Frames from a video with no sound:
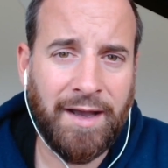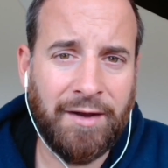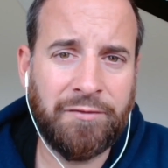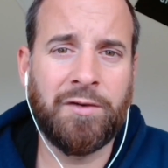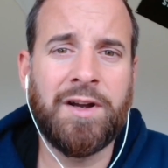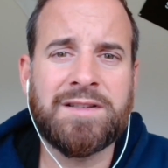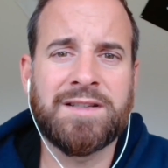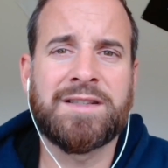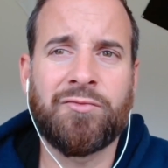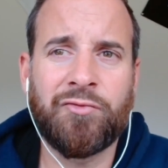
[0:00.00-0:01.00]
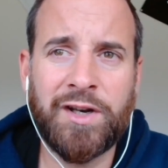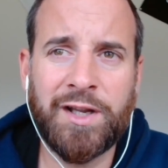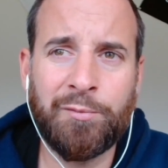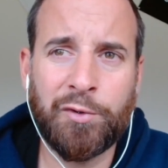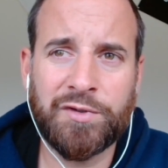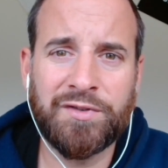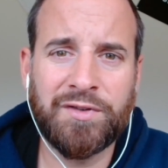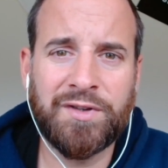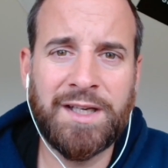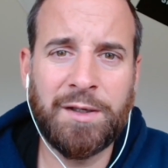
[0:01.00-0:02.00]
And for us, it's really important
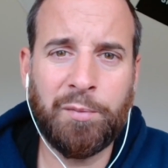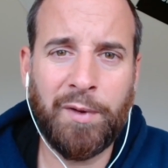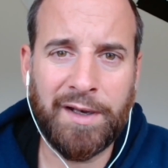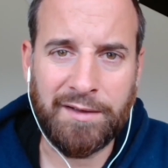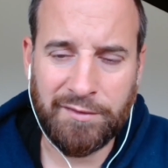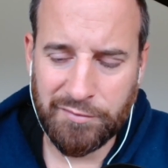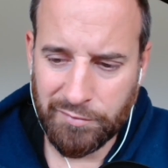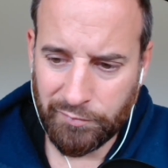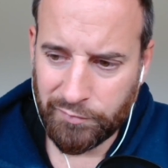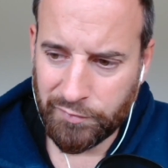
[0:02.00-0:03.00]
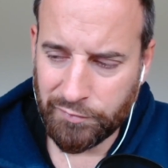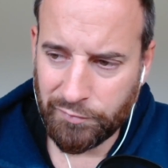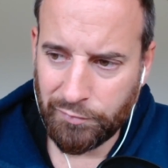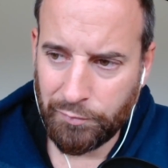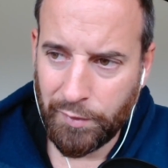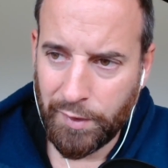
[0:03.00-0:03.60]
to keep and to